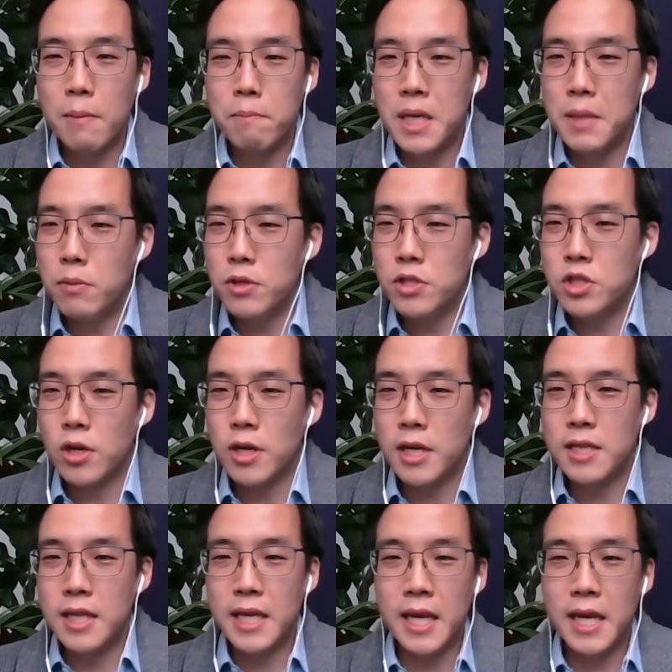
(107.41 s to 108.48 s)
people
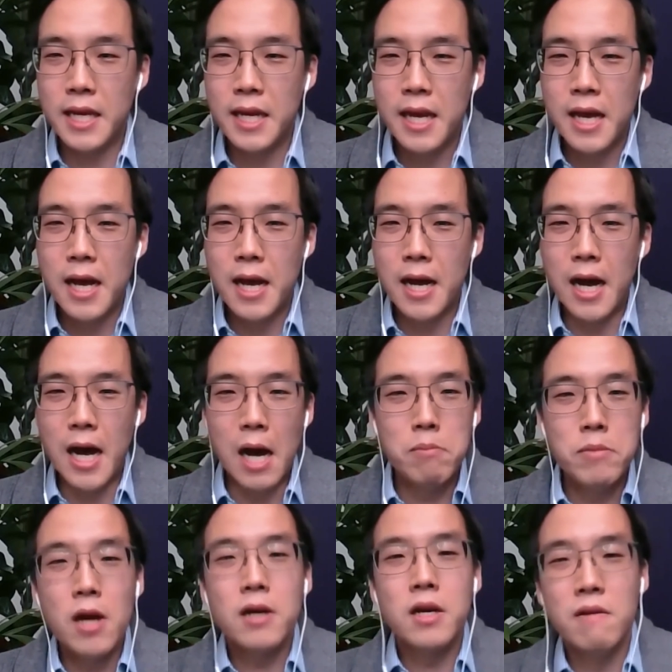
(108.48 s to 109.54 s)
started thinking,
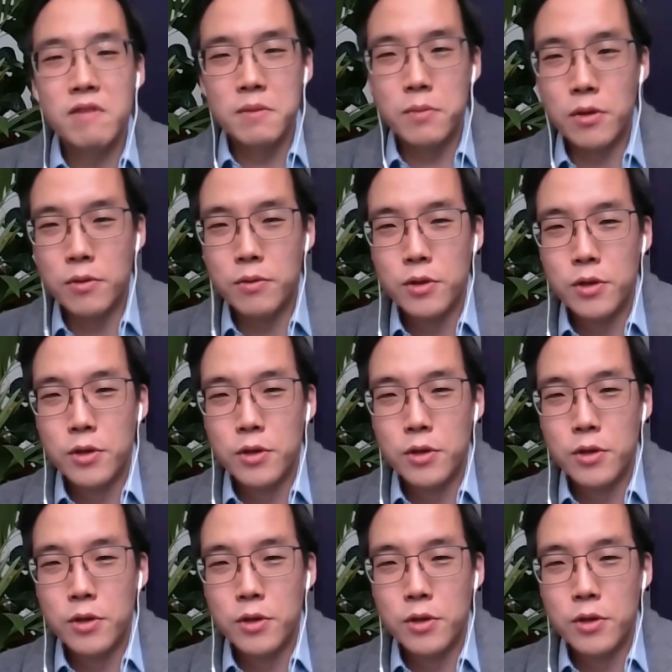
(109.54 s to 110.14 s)
I'm not comfortable